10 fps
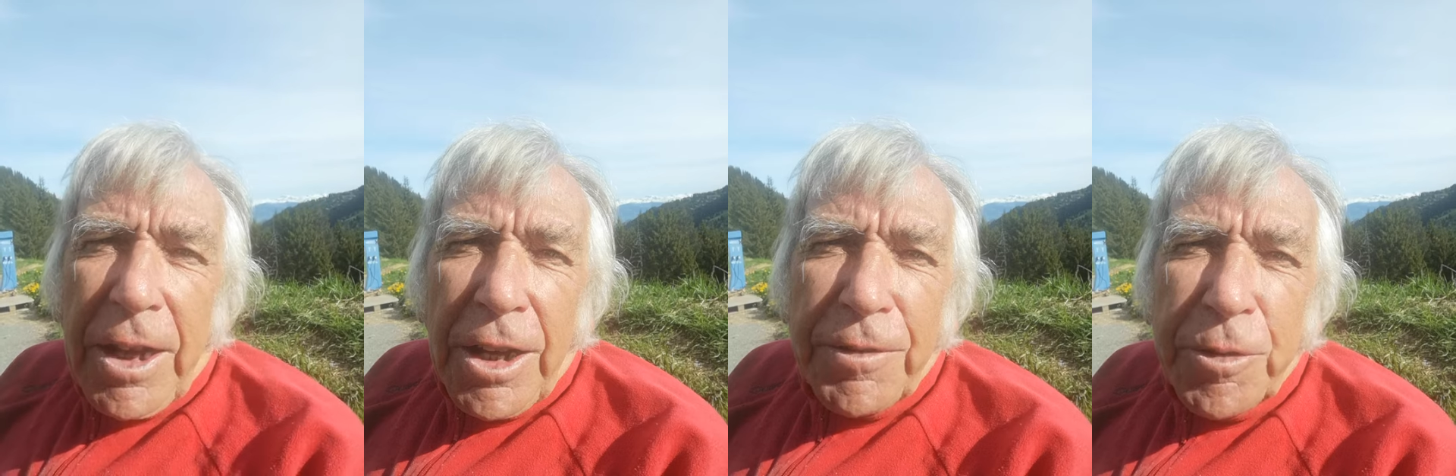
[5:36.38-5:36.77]

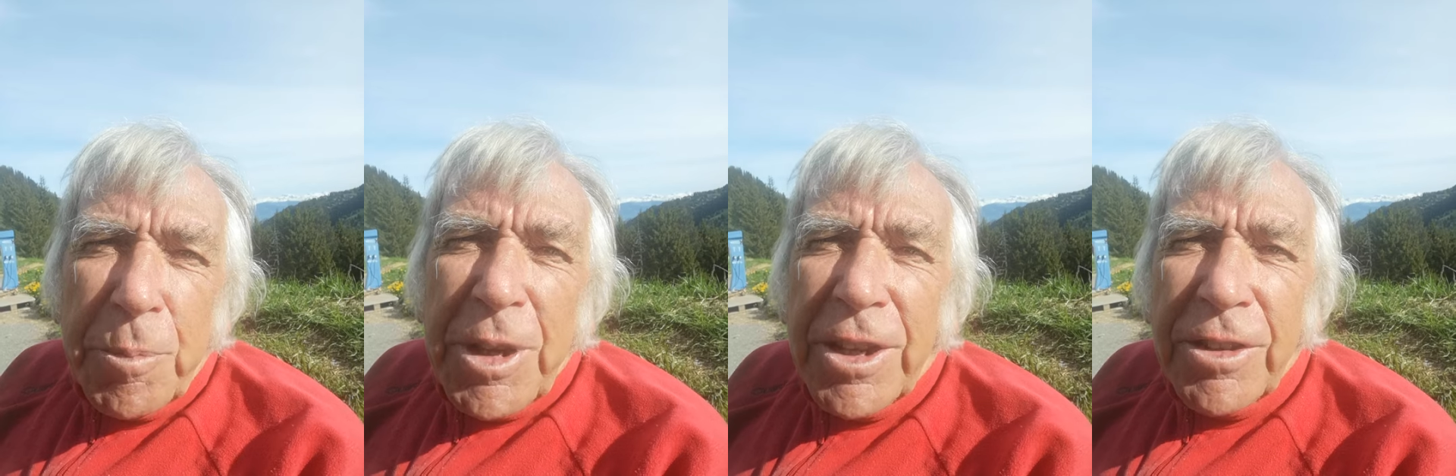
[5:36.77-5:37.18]
Uh,
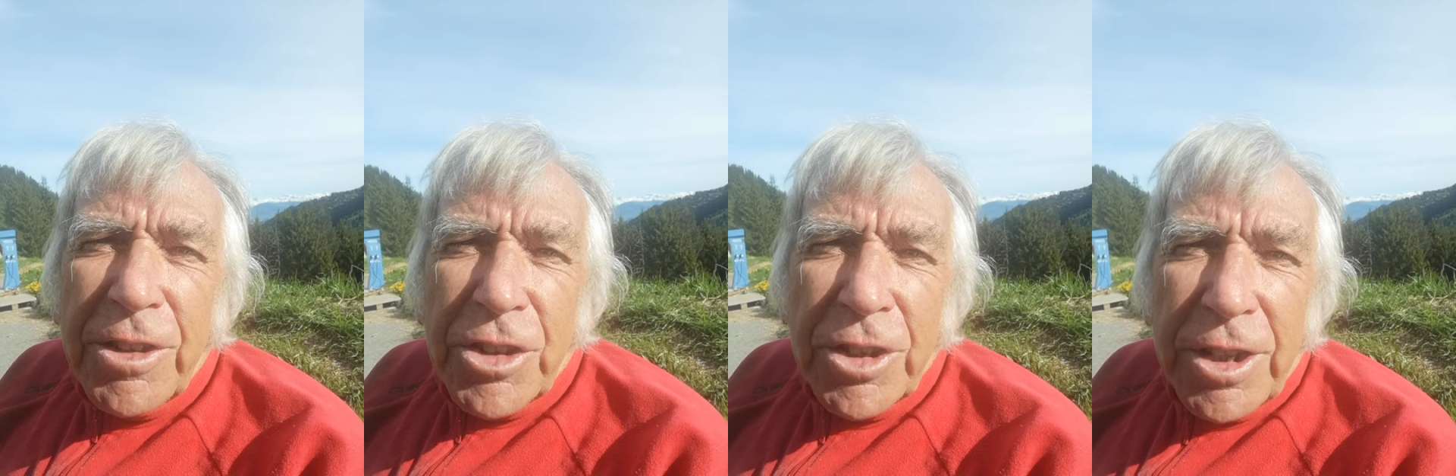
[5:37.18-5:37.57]
for
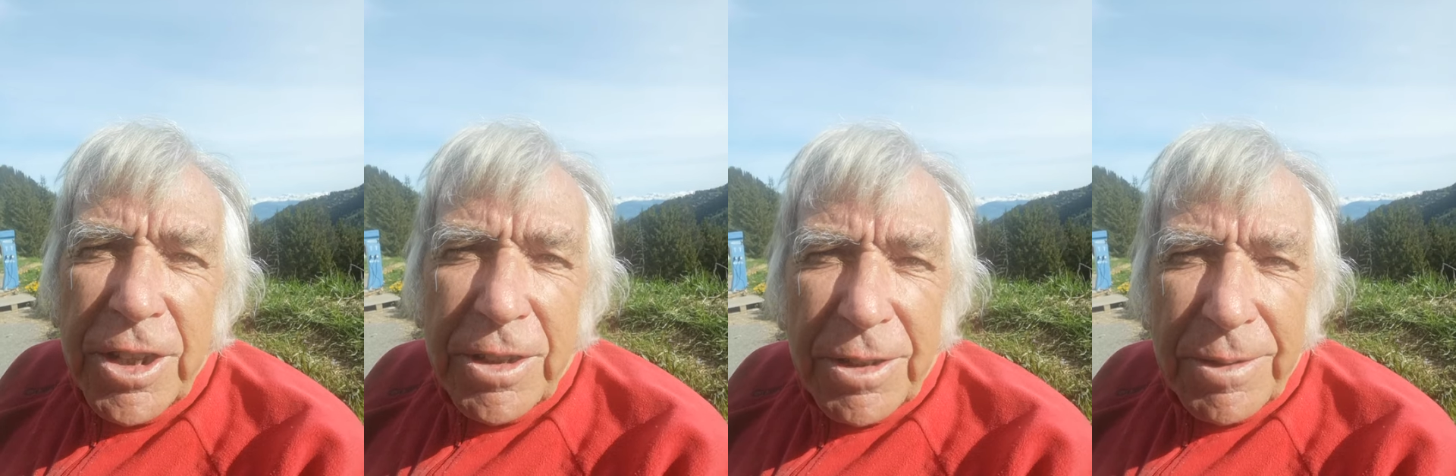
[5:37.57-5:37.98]
beginners and
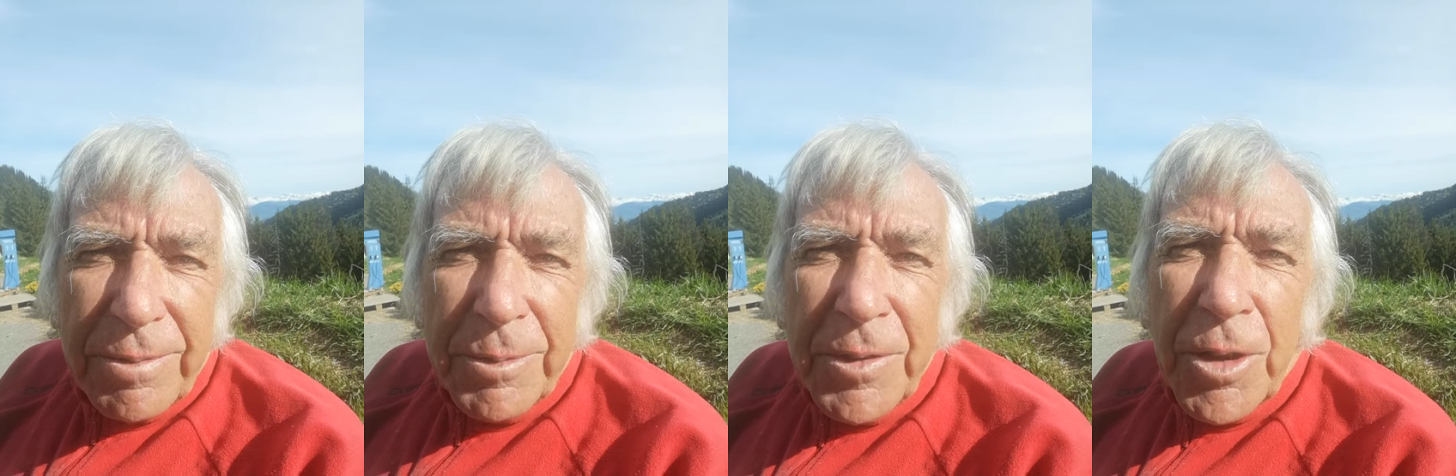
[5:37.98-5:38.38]
kids,
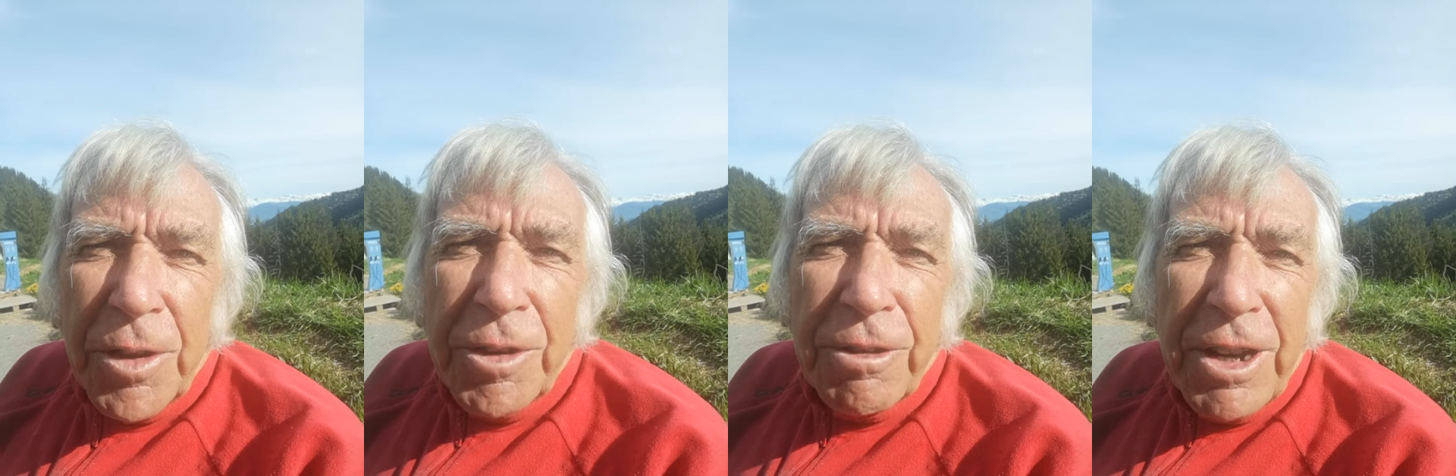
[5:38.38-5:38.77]
We've
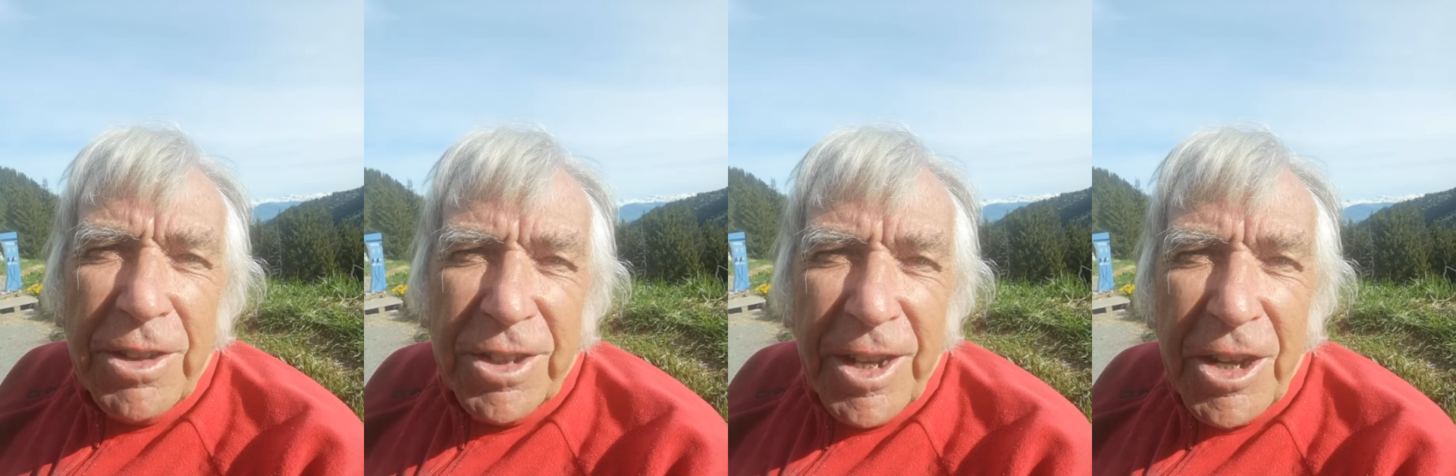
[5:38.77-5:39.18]
got a
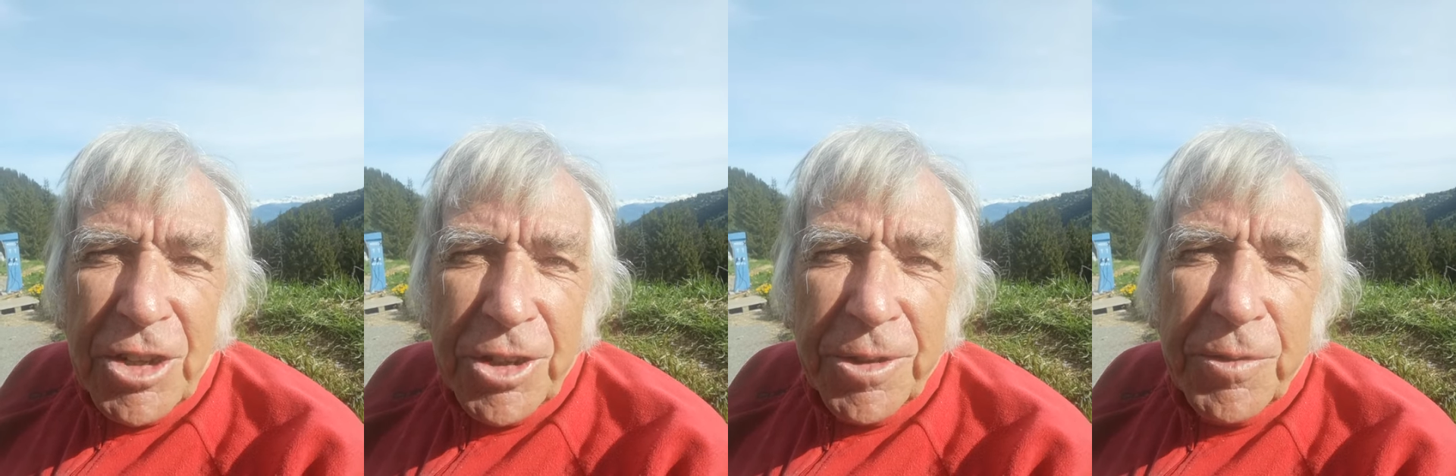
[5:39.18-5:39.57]
great
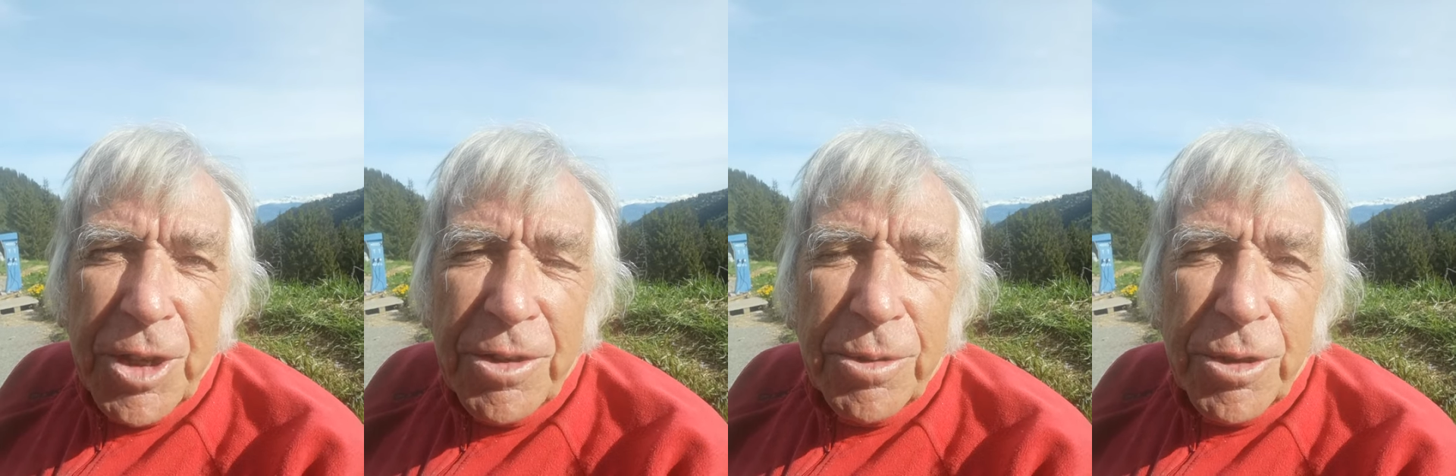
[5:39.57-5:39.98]
selection of
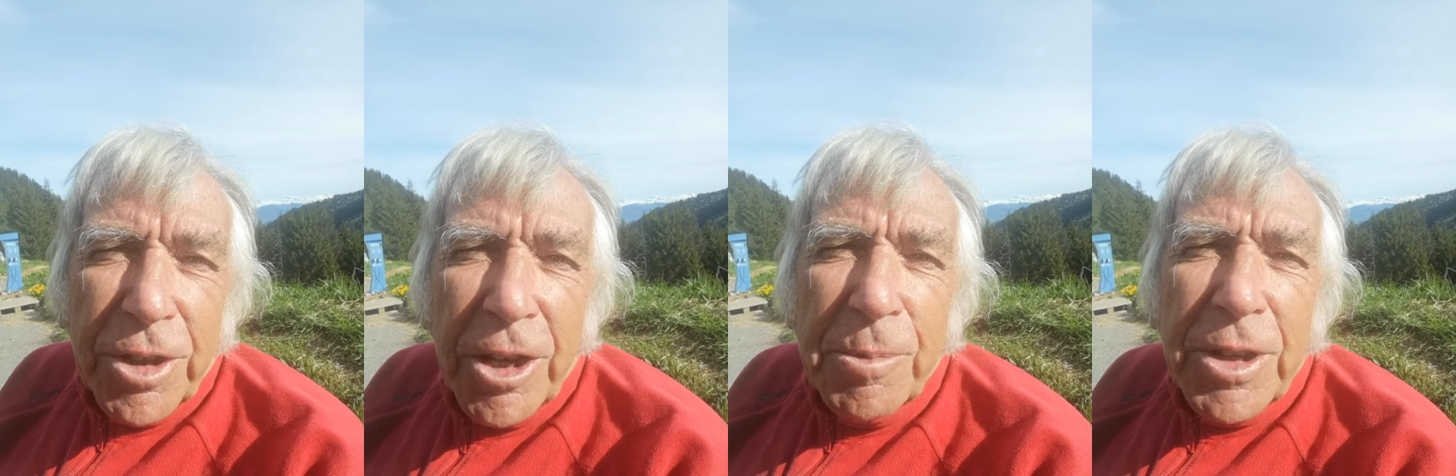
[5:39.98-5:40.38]
gentle
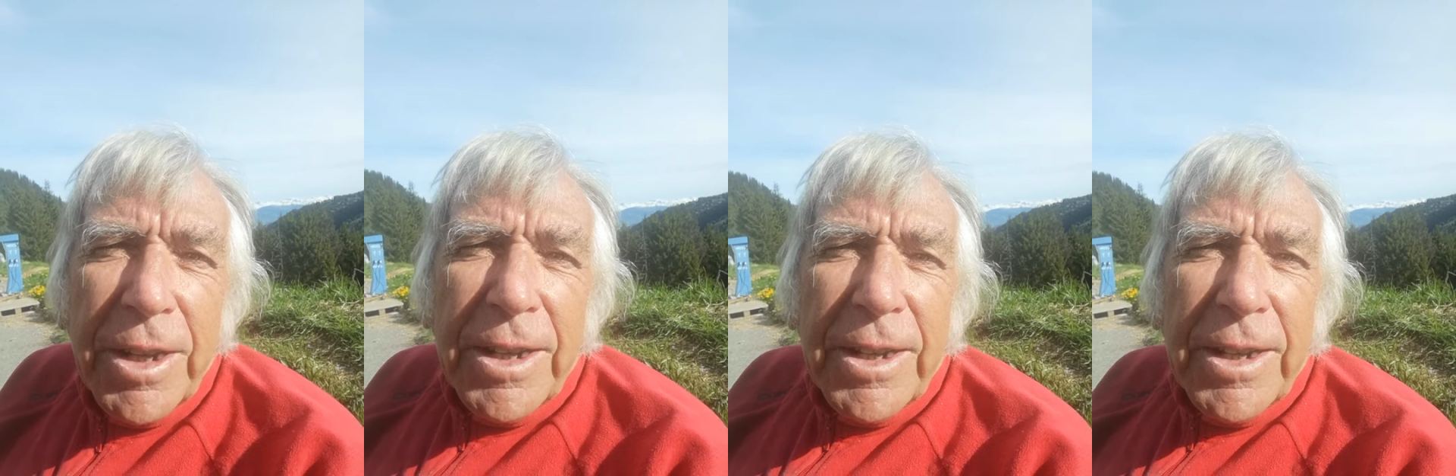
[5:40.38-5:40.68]
slopes,